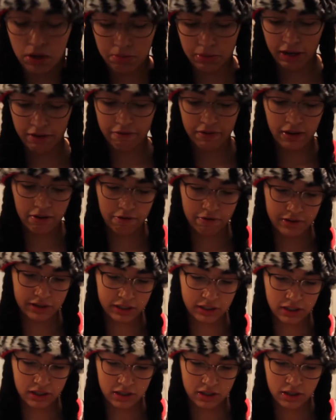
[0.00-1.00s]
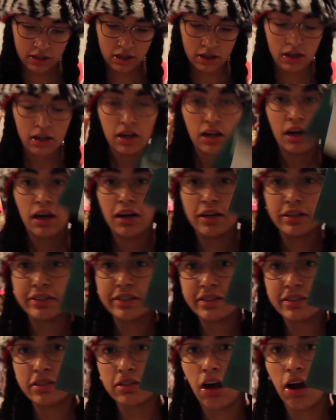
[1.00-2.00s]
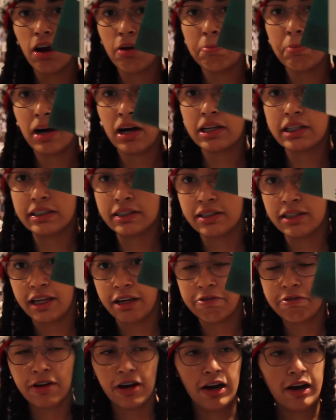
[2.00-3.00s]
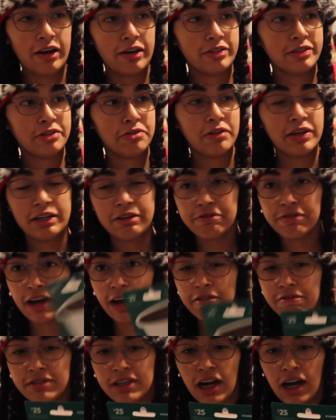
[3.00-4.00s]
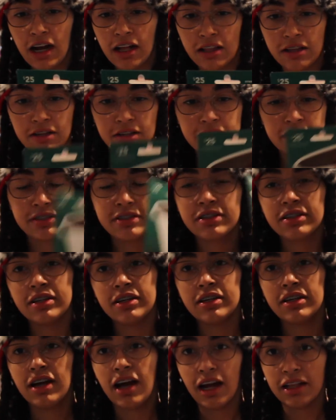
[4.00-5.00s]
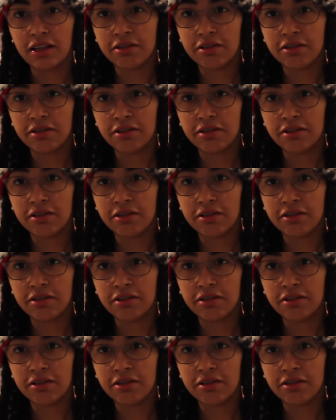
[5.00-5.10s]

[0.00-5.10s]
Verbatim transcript: one of my favorites. A Starbucks gift card, twenty-five dollars. I